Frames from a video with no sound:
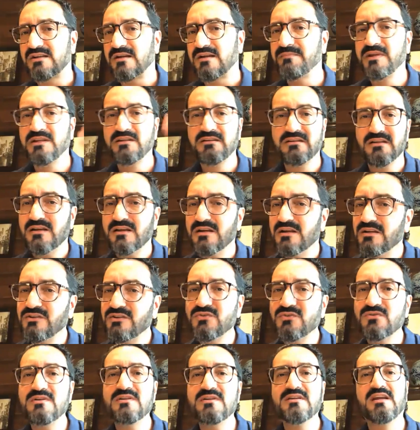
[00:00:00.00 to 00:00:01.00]
I mean,
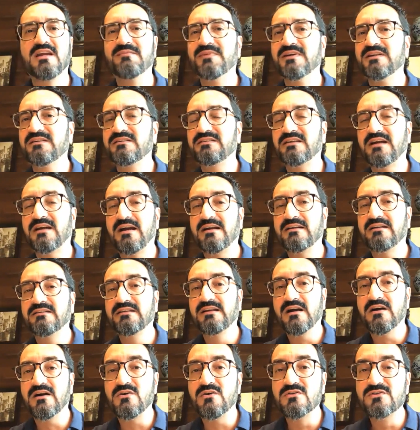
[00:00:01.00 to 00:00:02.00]
you name it. And
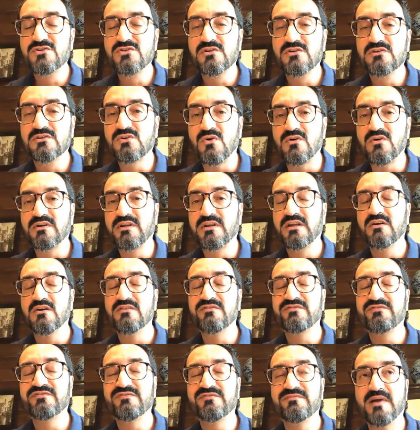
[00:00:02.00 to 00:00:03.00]
they are also talking
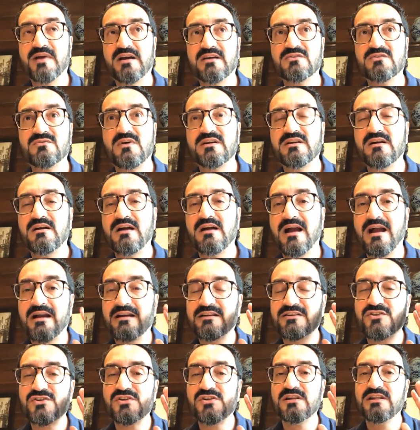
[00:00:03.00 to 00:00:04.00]
of marijuana
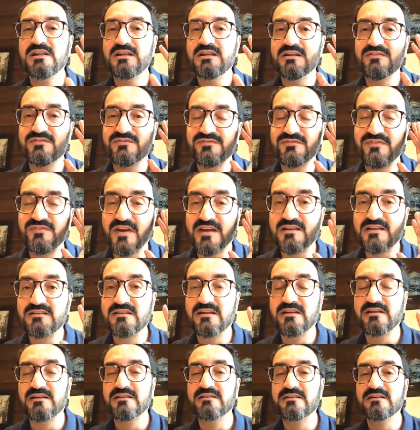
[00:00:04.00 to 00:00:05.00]
actually
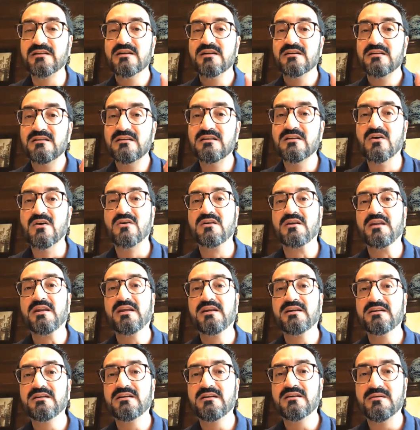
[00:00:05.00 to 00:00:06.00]
affecting
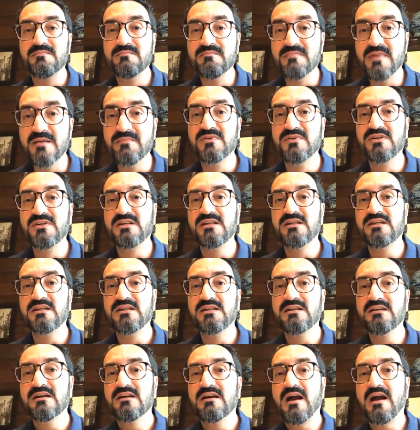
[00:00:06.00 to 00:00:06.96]
learning, memory,